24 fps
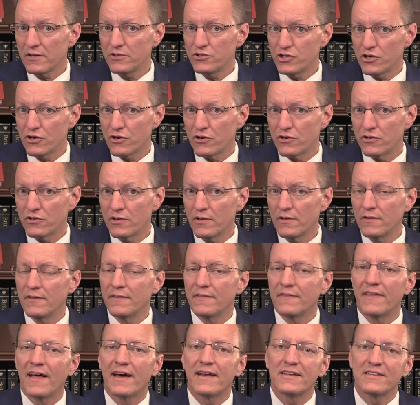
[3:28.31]
adjourned,
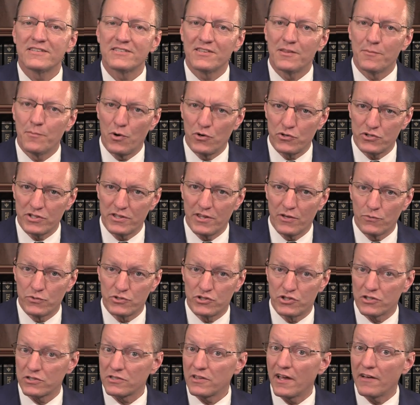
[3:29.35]
that is, the motion that was
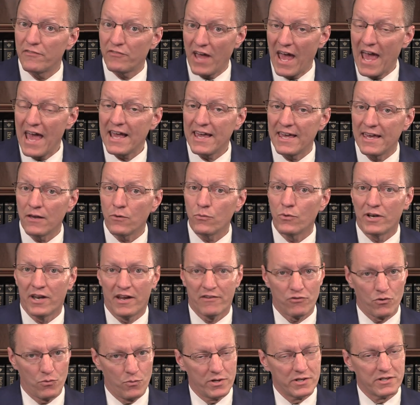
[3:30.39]
just left hanging when
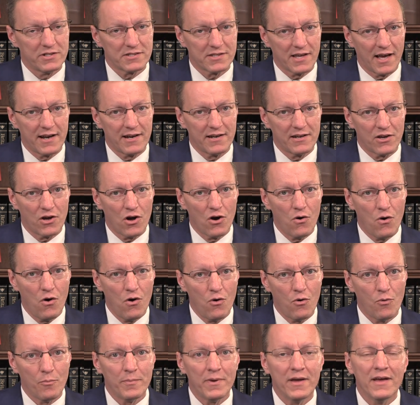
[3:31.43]
everyone decided to go
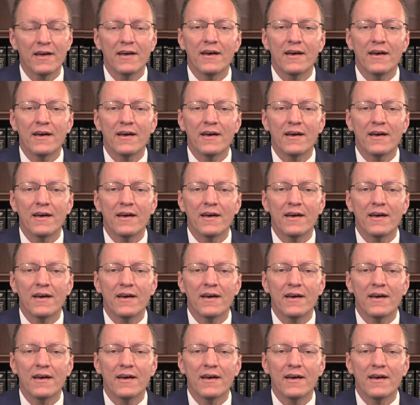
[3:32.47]
home,